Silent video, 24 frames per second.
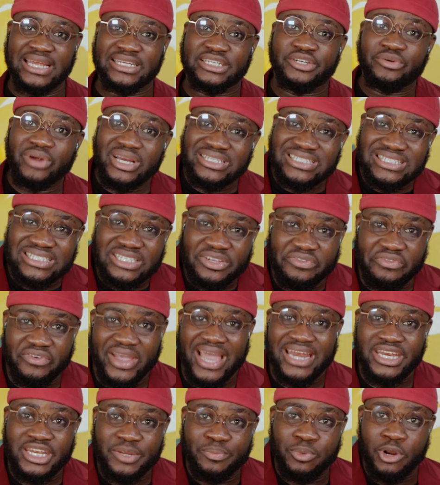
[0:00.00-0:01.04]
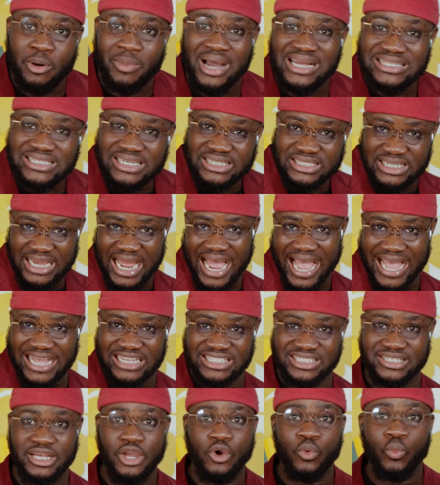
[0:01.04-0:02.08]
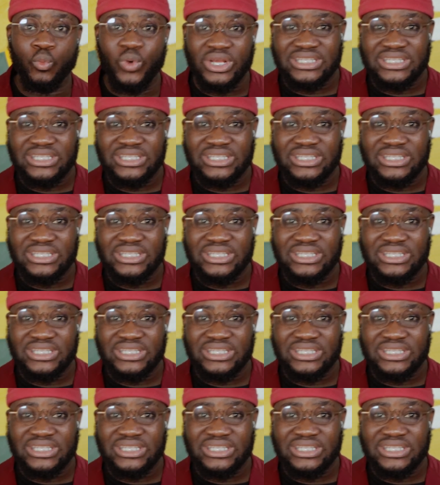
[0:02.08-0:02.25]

Nigeria severed diplomatic ties